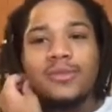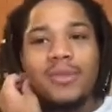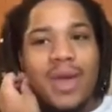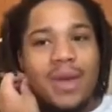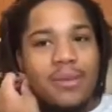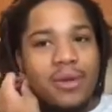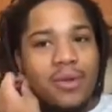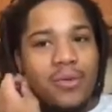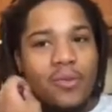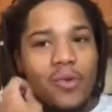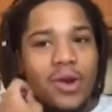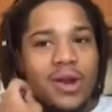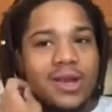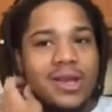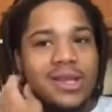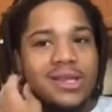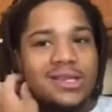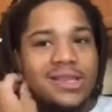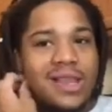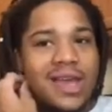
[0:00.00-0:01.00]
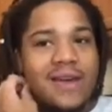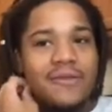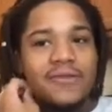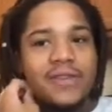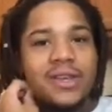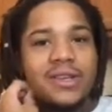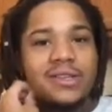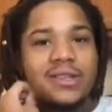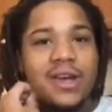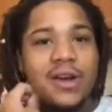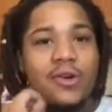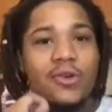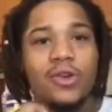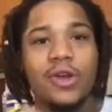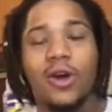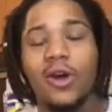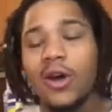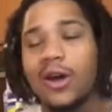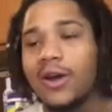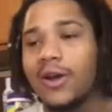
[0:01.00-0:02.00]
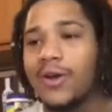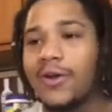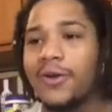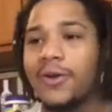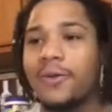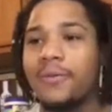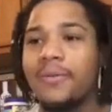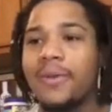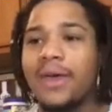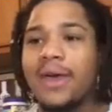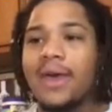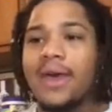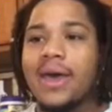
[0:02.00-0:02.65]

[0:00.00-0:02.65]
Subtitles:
Maybe one of these lefties go yard on them.